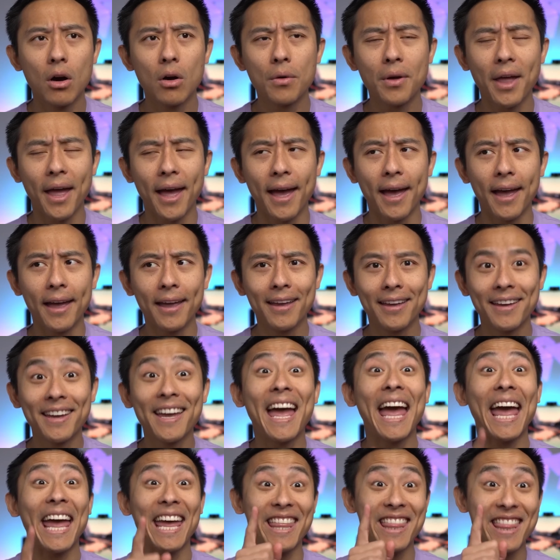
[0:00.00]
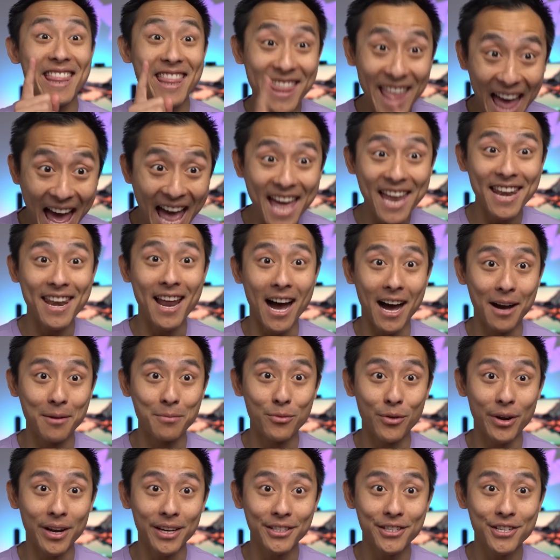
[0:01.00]
Okay. And then
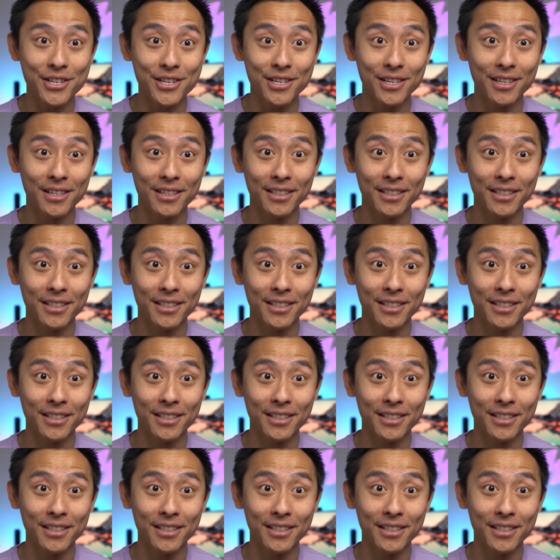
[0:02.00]
I'm rich.